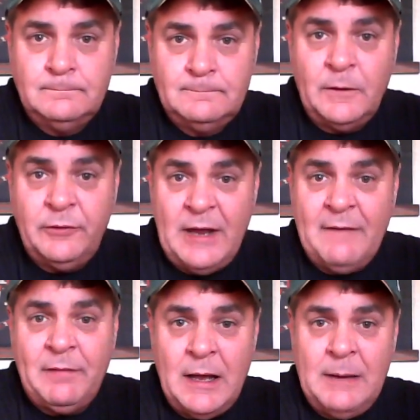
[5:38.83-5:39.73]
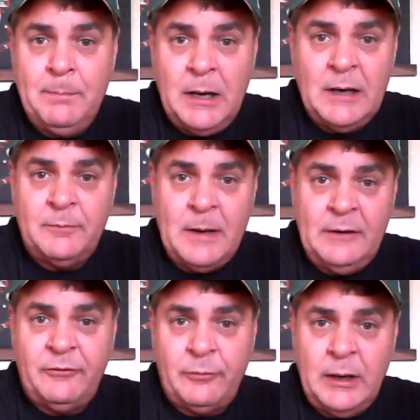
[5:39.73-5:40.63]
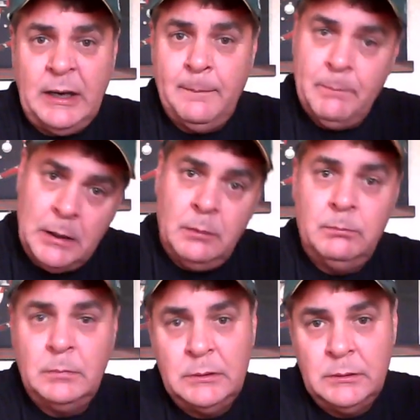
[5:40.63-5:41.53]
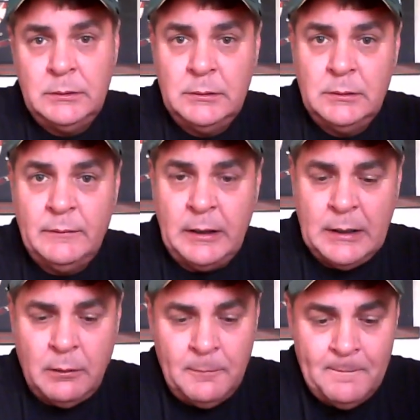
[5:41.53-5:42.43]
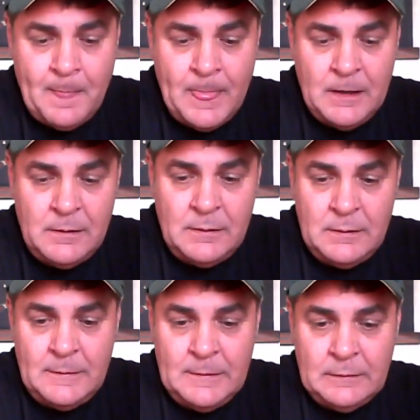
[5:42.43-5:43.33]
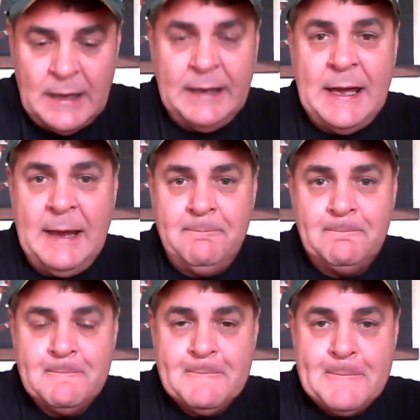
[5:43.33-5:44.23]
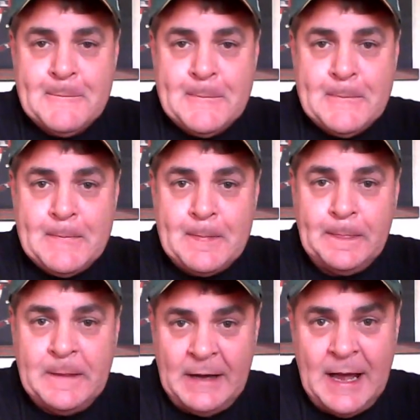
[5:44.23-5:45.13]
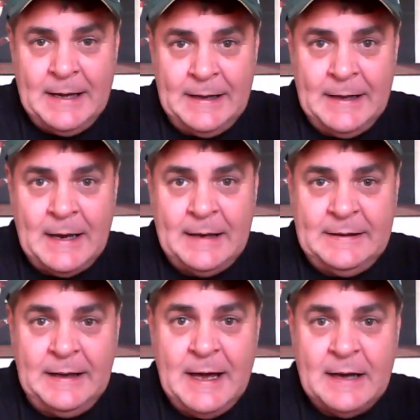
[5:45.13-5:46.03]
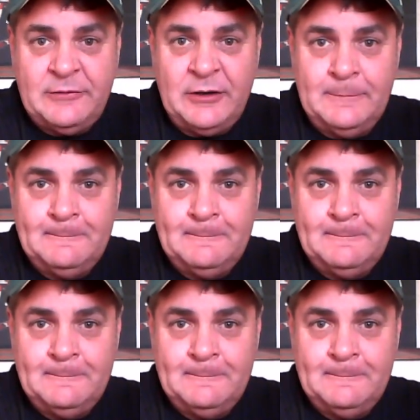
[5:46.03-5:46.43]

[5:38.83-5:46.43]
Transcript: First half line, Bucks, minus 3. Boo. There you go. Late game. Tonight, NIT action.